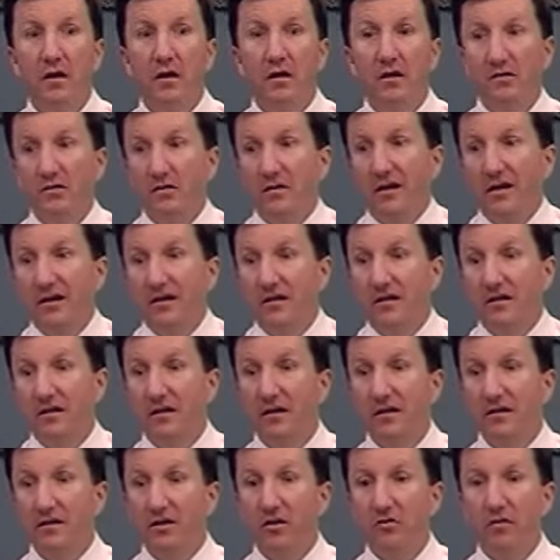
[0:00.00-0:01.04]
So
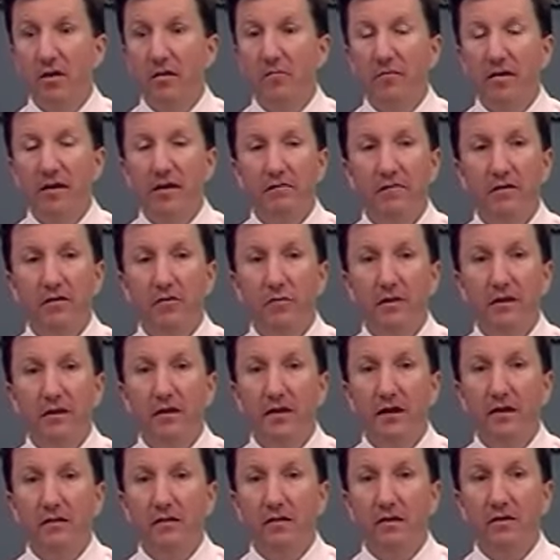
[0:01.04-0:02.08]
that's a great benefit we
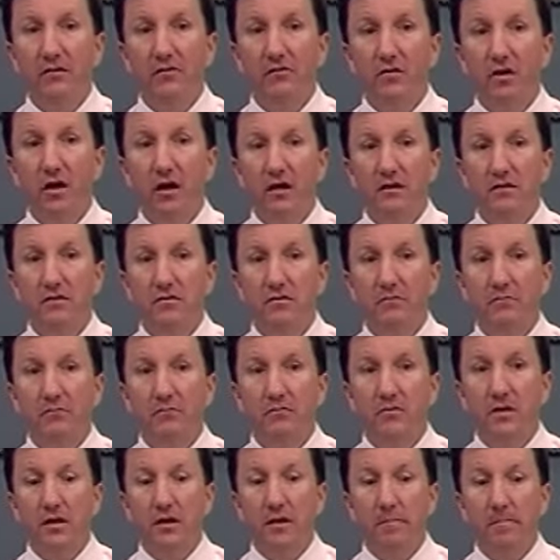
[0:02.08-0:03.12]
get that is
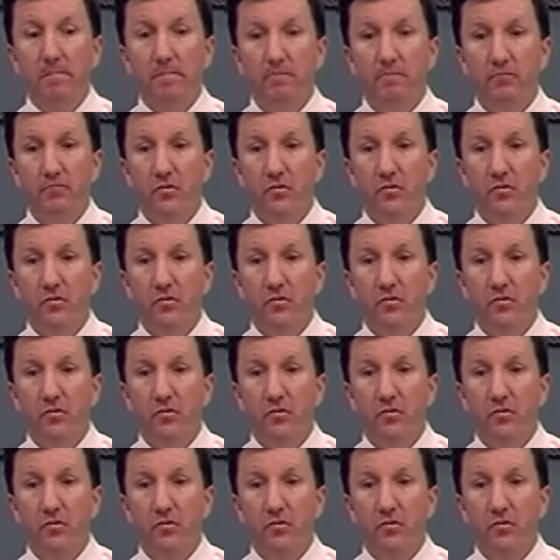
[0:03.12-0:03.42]
awesome.